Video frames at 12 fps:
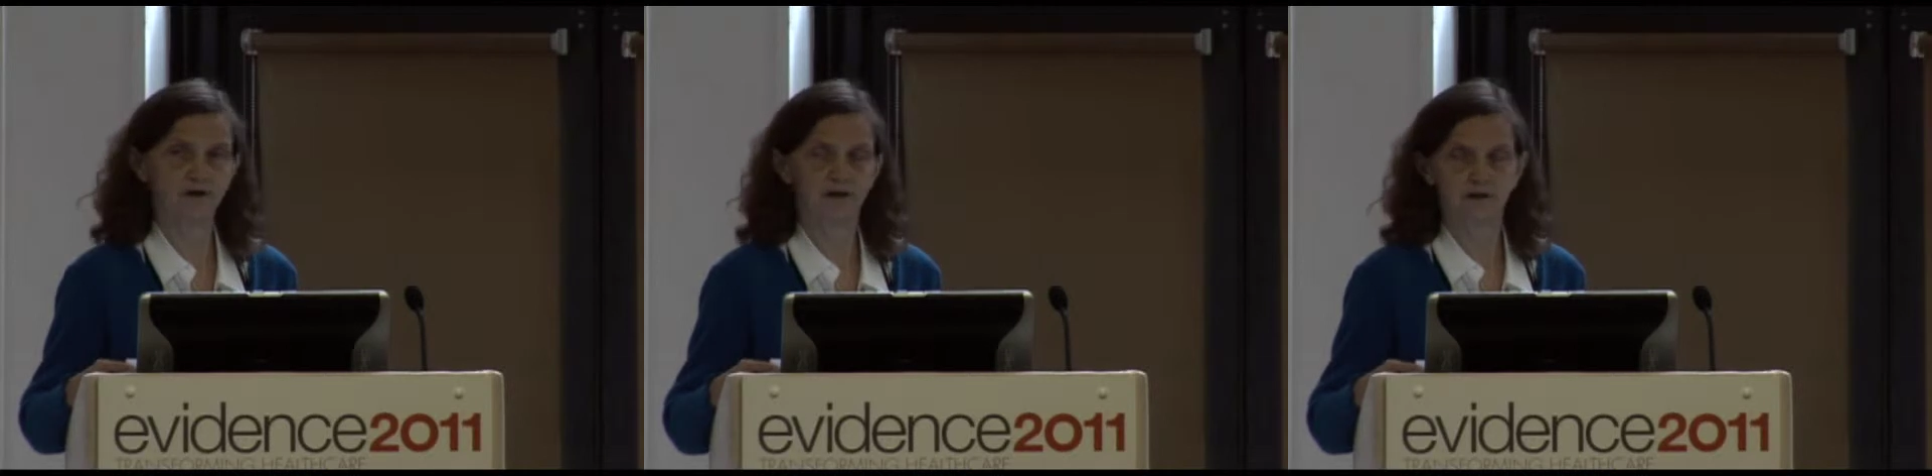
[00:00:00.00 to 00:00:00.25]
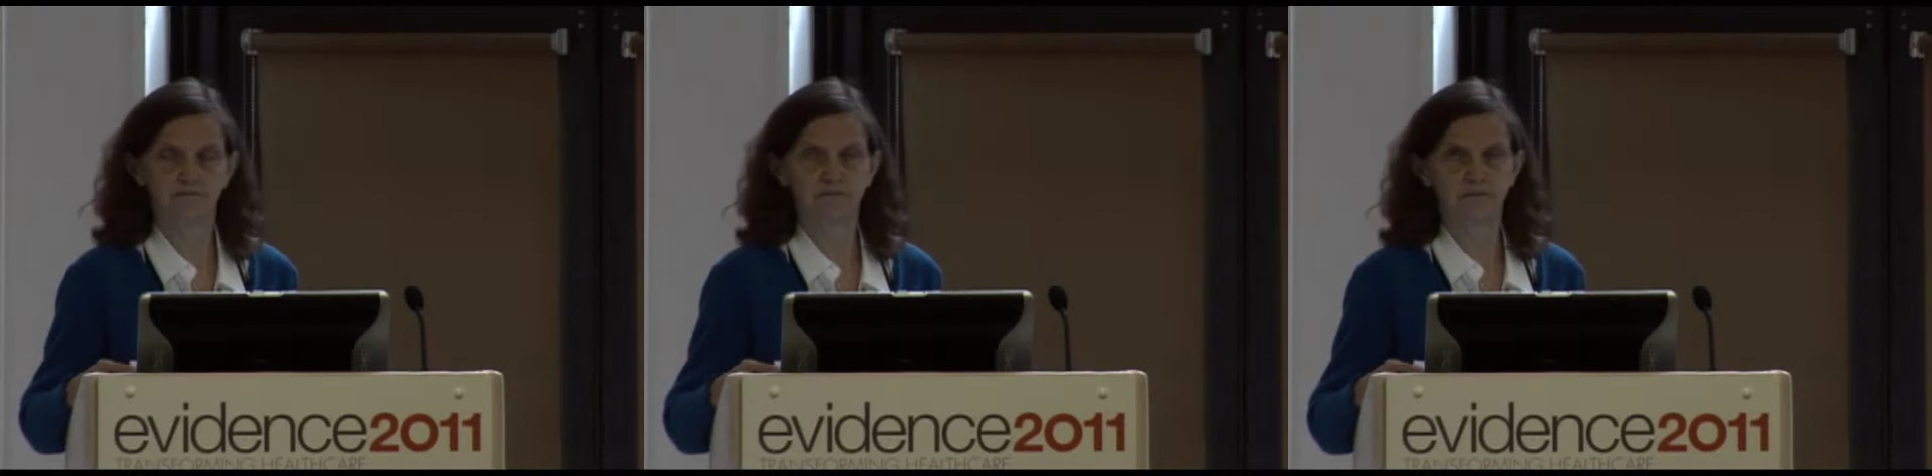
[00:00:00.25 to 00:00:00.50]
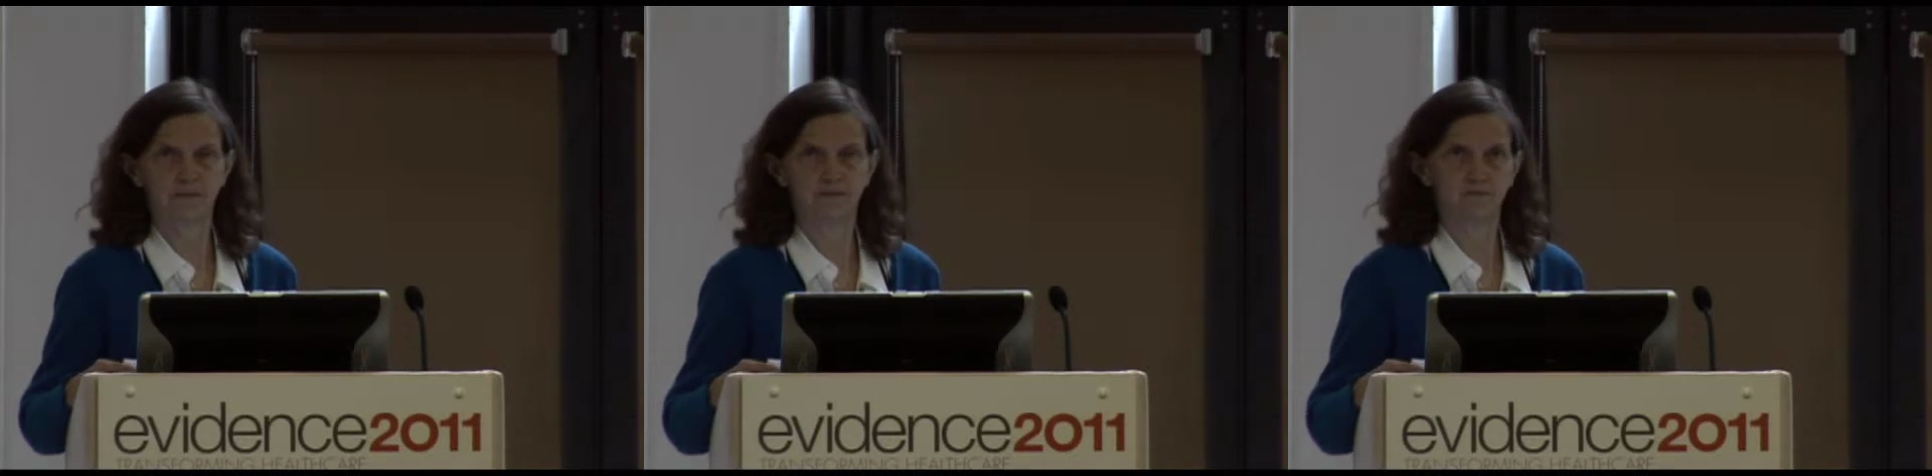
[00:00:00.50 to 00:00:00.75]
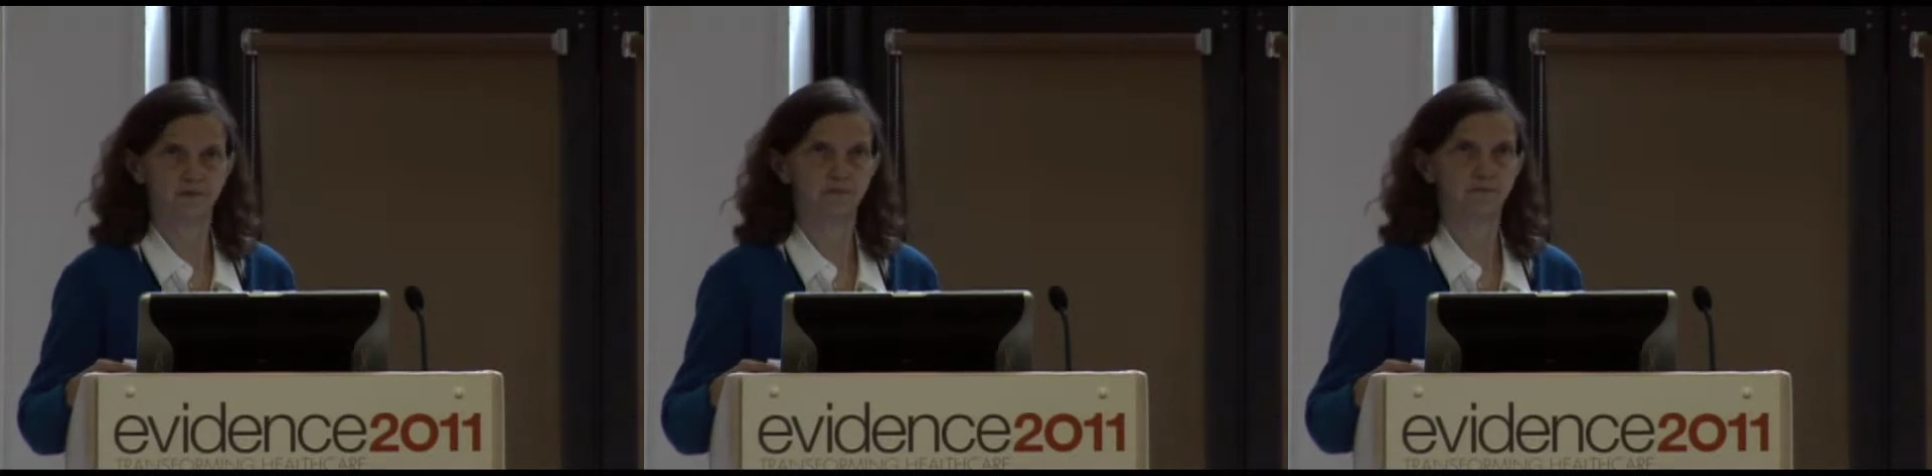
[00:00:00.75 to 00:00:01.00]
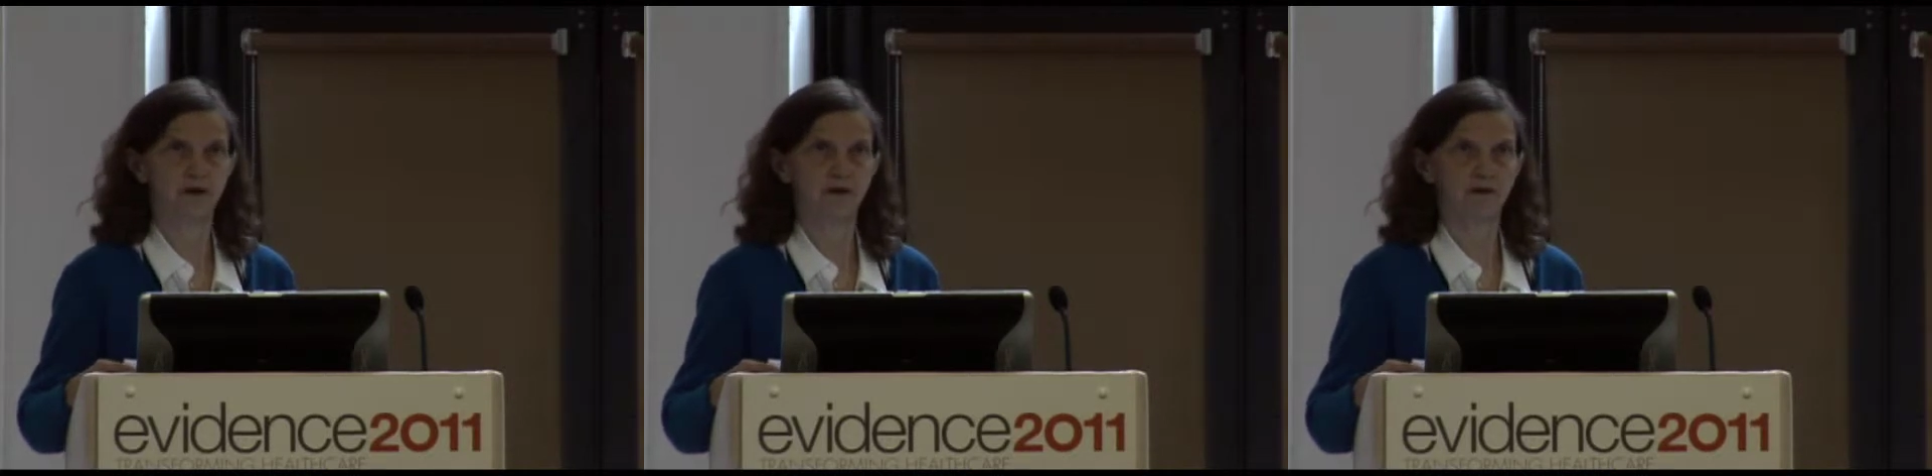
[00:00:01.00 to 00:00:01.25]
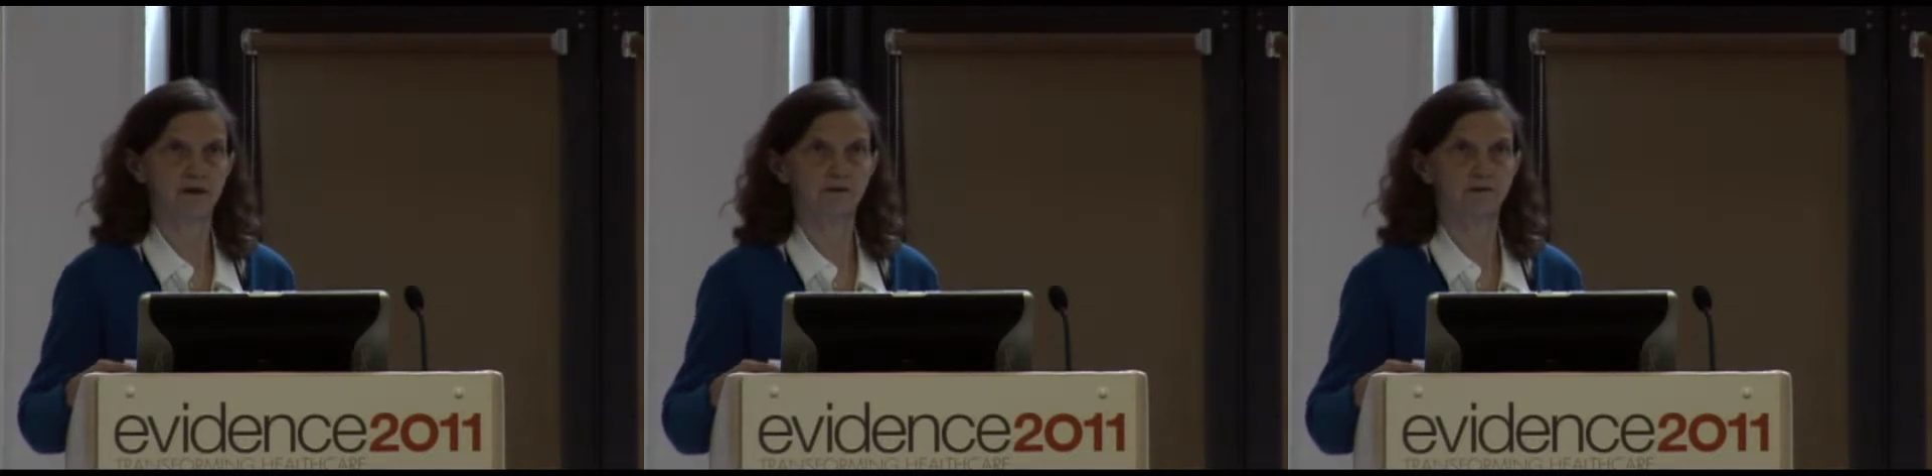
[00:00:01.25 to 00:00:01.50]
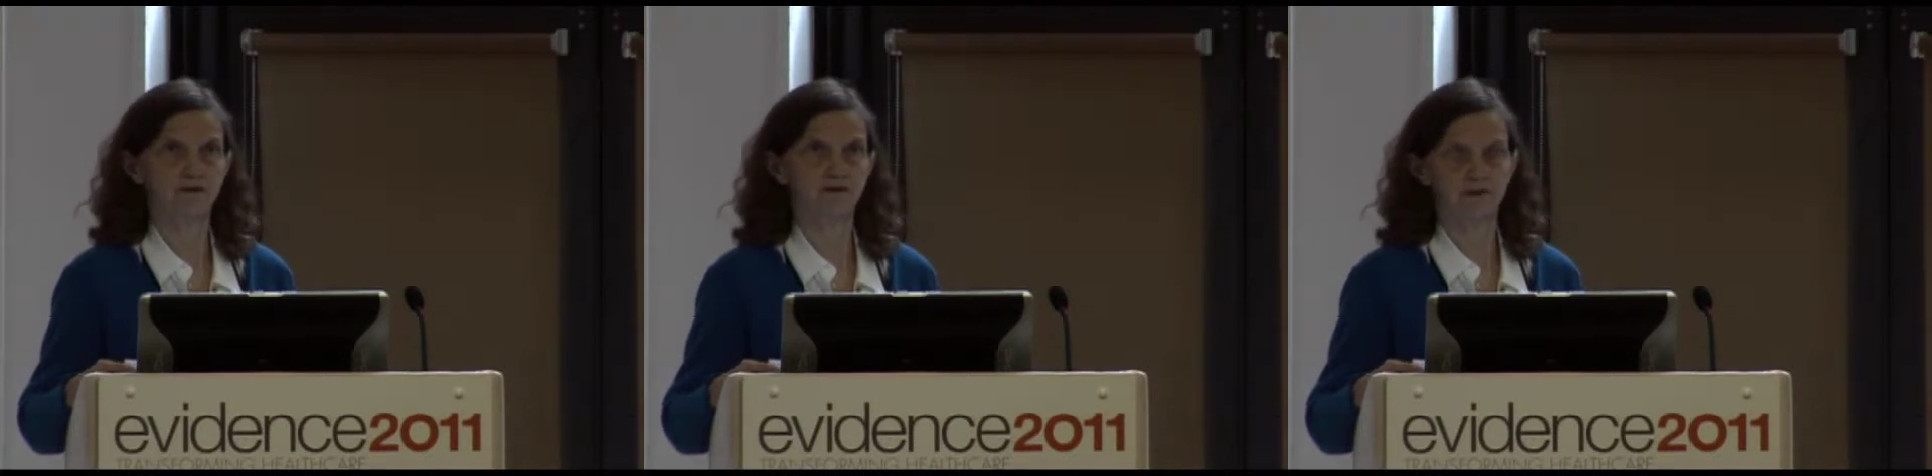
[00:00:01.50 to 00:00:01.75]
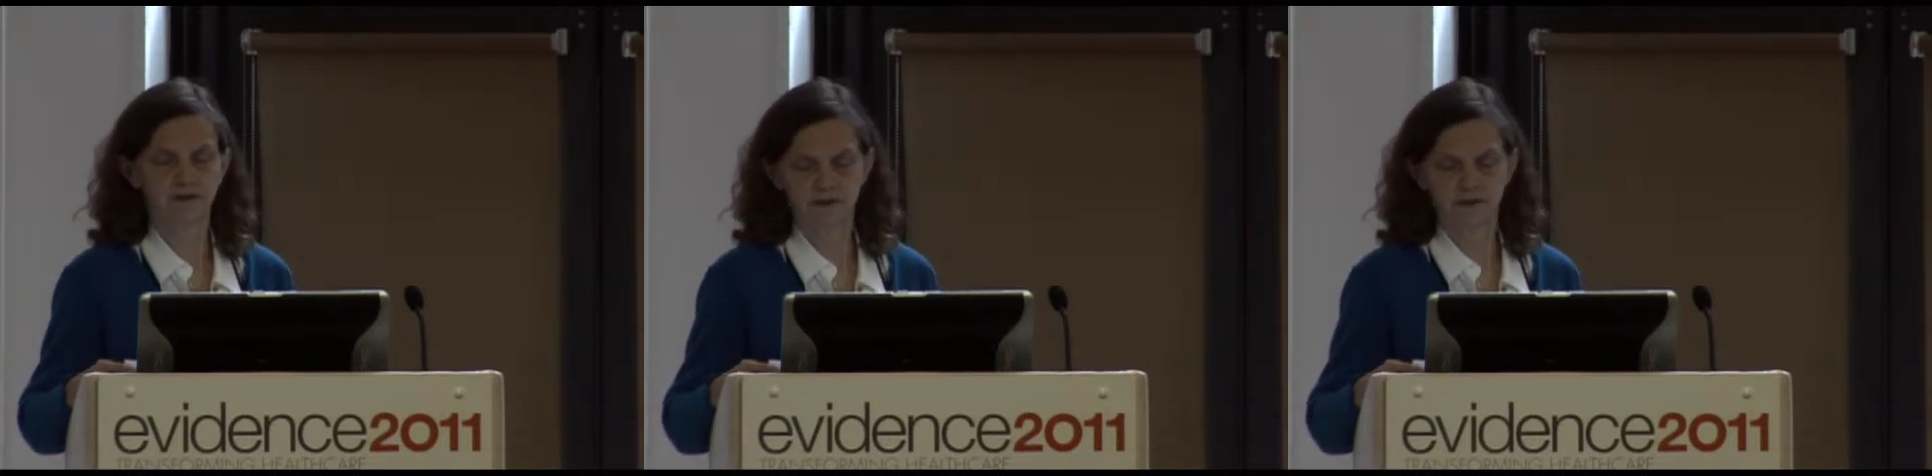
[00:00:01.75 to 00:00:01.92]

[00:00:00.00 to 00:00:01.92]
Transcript: in sort of biochemistry